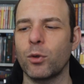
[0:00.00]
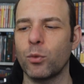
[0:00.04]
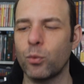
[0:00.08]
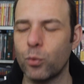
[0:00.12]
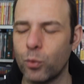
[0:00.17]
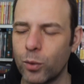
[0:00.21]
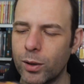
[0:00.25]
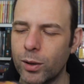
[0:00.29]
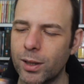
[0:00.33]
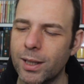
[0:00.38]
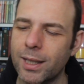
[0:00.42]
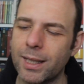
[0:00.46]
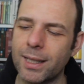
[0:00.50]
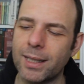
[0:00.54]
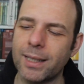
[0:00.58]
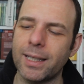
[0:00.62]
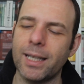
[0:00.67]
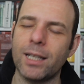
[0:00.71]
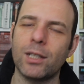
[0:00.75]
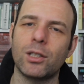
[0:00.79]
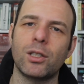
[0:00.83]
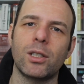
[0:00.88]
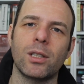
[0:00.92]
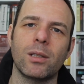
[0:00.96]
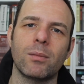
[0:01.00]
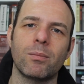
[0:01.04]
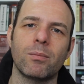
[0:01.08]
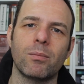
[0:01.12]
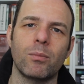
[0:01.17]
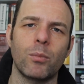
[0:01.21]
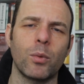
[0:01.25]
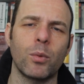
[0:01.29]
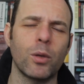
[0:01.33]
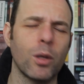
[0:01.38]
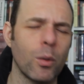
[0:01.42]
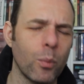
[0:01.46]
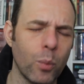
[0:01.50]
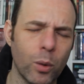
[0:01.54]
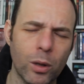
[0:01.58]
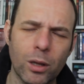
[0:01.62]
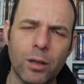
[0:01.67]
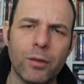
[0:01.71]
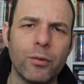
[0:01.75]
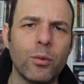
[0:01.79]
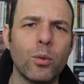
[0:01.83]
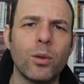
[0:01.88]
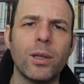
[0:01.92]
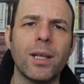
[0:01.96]
really engaging with a
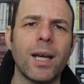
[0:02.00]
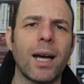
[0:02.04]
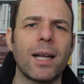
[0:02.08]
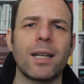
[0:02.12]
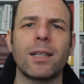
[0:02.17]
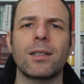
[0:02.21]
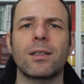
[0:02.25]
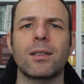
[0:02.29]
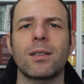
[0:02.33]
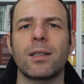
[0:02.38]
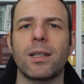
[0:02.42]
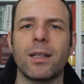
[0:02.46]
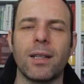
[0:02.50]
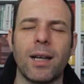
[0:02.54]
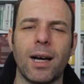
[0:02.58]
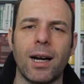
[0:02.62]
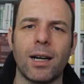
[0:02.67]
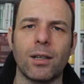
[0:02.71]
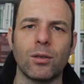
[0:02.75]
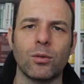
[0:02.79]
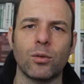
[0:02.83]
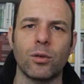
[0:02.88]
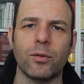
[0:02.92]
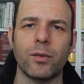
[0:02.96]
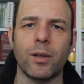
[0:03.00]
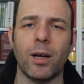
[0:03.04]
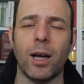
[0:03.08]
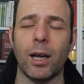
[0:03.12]
wonderful character at the heart of it.